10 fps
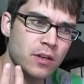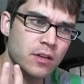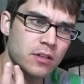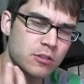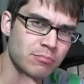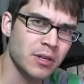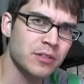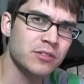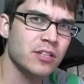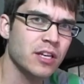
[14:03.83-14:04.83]
smells
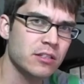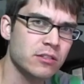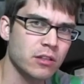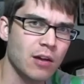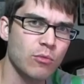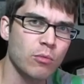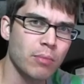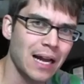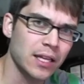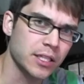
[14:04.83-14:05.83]
and tastes a lot more
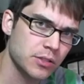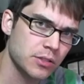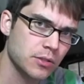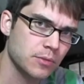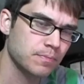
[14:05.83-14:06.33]
balanced.